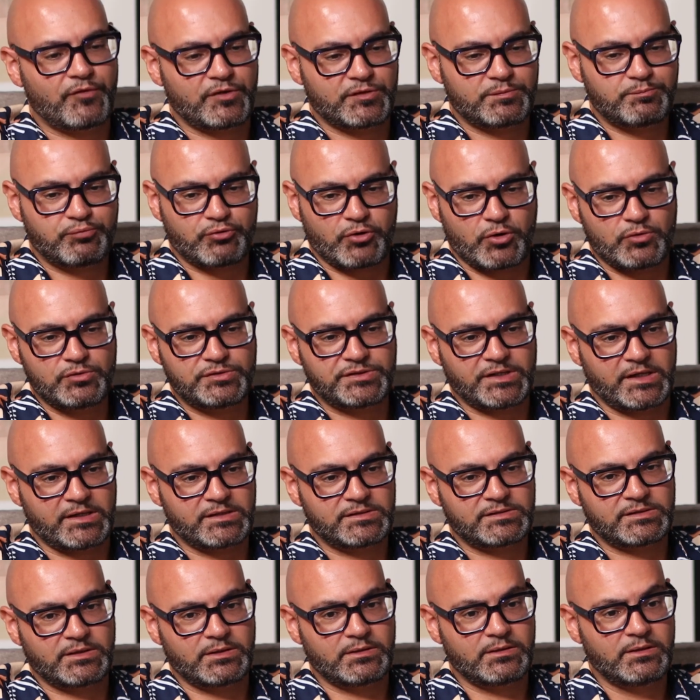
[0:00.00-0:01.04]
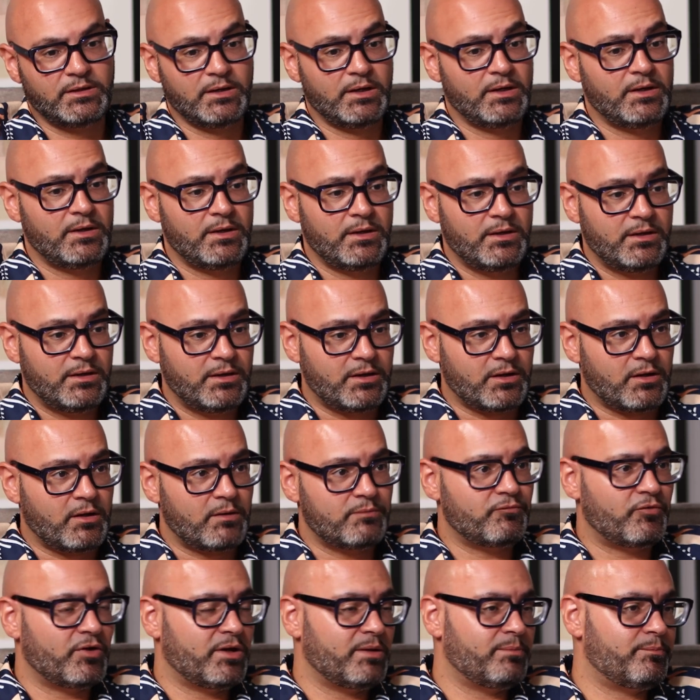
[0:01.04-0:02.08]
through this process, and
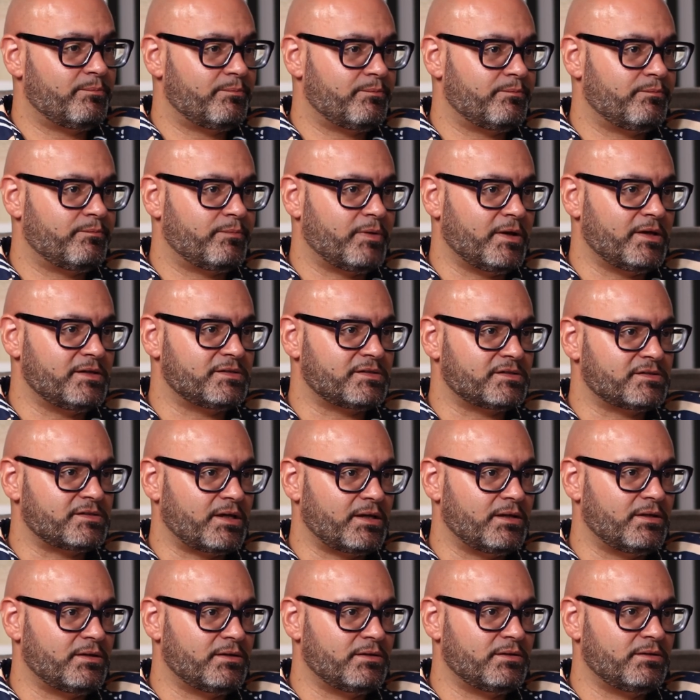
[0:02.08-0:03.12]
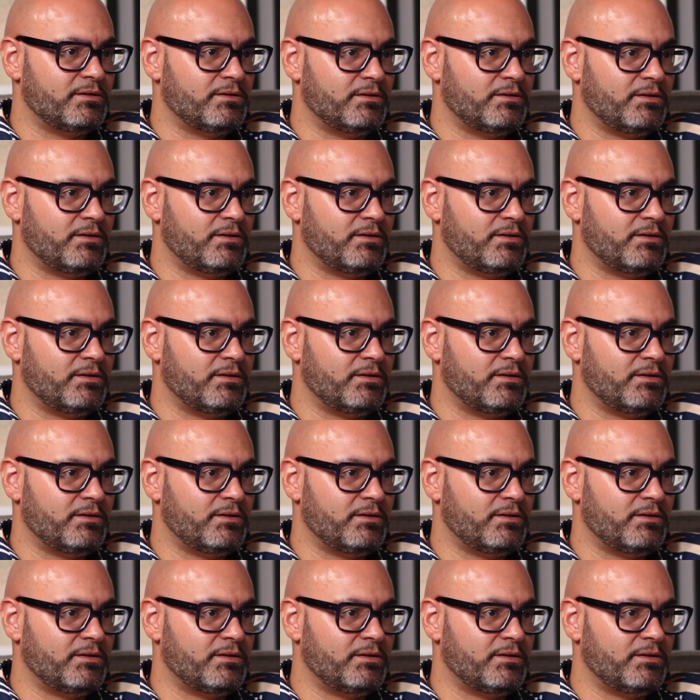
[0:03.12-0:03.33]
I'm really pleased to say that